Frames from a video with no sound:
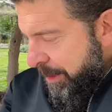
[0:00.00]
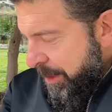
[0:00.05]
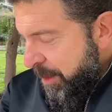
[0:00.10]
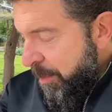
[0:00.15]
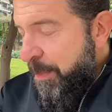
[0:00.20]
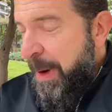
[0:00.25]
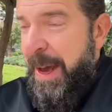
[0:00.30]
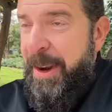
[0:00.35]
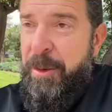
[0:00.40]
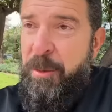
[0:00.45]

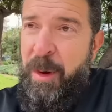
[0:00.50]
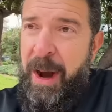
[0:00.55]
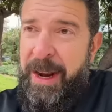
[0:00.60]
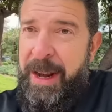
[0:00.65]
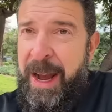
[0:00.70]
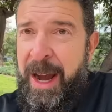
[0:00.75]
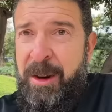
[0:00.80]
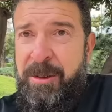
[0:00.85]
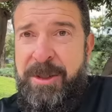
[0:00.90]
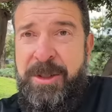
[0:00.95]
Biden White
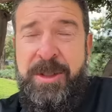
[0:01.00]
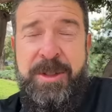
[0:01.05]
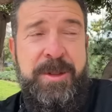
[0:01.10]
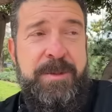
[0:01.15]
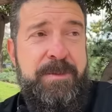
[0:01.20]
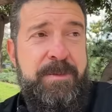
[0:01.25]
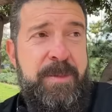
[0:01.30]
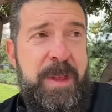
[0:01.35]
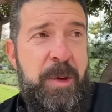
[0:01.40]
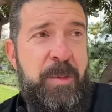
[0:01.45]
House,
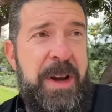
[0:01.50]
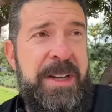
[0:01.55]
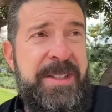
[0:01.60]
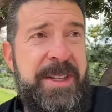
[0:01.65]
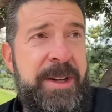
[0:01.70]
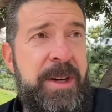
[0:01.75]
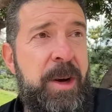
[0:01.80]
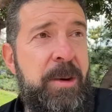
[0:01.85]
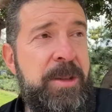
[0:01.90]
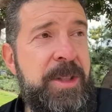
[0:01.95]
they
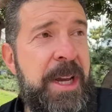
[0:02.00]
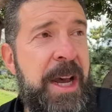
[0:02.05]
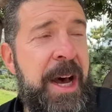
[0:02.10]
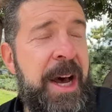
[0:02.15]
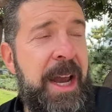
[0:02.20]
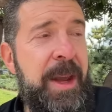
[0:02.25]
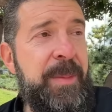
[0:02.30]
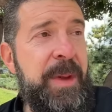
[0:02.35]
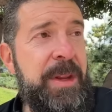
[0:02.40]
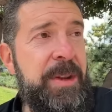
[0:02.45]
wasted no
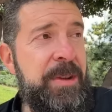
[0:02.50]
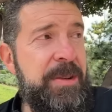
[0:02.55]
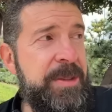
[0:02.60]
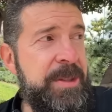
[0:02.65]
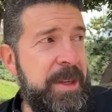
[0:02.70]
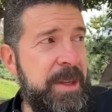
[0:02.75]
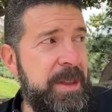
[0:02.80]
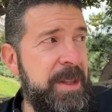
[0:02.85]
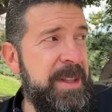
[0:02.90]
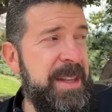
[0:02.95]
time in
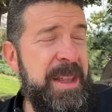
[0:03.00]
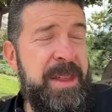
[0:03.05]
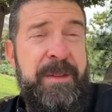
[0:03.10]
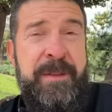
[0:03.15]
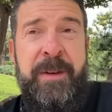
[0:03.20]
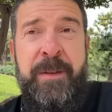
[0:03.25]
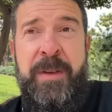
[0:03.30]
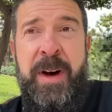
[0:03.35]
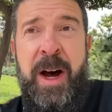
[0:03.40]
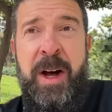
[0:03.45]
using the death of
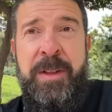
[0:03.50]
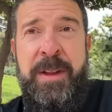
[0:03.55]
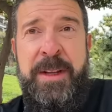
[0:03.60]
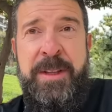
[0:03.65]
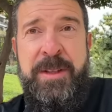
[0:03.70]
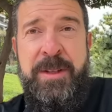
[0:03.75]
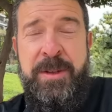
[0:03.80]
Navalny